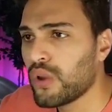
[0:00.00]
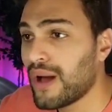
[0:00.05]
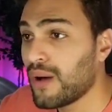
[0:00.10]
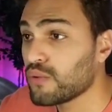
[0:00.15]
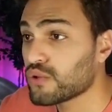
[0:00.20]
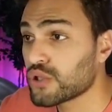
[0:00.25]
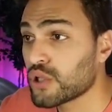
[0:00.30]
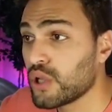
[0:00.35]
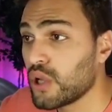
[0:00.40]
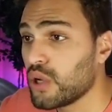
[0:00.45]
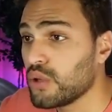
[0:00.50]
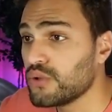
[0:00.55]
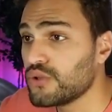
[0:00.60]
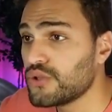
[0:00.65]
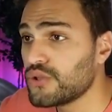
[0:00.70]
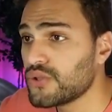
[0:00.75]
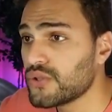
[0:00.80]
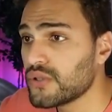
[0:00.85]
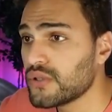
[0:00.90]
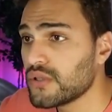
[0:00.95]
that was
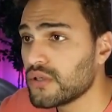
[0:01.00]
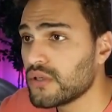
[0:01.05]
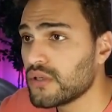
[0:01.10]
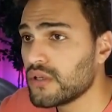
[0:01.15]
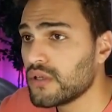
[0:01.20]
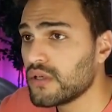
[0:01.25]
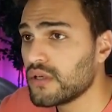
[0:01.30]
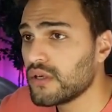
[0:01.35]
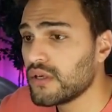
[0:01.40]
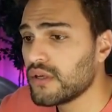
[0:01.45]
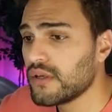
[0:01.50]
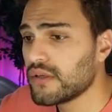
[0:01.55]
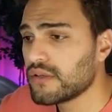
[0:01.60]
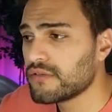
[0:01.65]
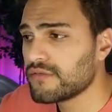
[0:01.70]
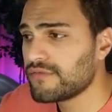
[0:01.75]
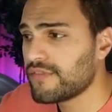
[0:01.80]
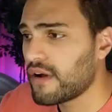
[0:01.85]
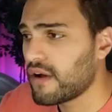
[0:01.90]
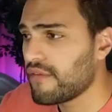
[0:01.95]
close.
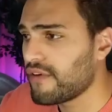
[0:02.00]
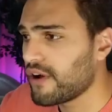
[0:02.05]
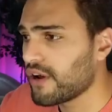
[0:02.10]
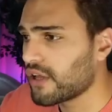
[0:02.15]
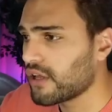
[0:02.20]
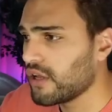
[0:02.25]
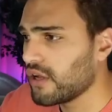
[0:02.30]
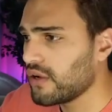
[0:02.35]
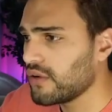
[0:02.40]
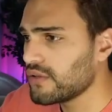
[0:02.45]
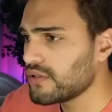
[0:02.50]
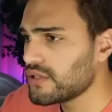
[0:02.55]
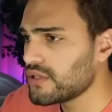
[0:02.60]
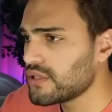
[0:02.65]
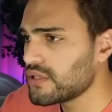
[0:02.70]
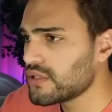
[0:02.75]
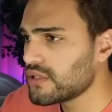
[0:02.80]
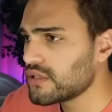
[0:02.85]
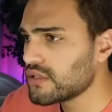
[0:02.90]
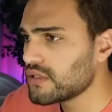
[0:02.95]
Very, very
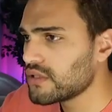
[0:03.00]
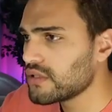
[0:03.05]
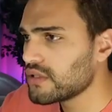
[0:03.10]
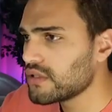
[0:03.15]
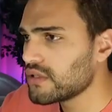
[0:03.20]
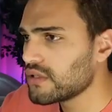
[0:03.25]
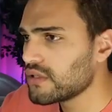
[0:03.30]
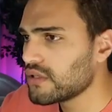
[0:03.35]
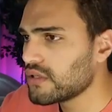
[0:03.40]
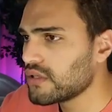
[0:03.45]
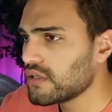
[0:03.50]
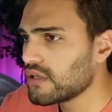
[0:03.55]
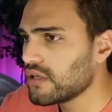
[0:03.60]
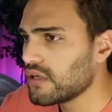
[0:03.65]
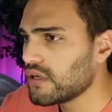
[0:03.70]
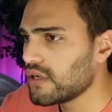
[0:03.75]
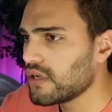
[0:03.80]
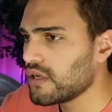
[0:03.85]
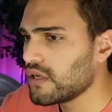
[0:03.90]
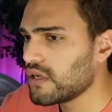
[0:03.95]
close.
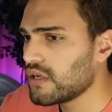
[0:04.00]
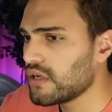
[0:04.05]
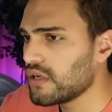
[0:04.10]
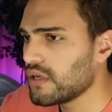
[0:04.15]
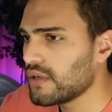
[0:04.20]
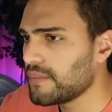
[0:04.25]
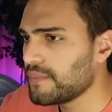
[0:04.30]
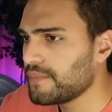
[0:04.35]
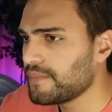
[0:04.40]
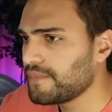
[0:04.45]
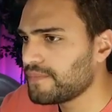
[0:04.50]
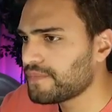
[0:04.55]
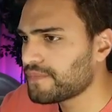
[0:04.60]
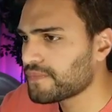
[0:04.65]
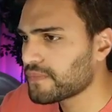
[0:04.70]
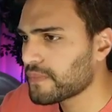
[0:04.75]
Um.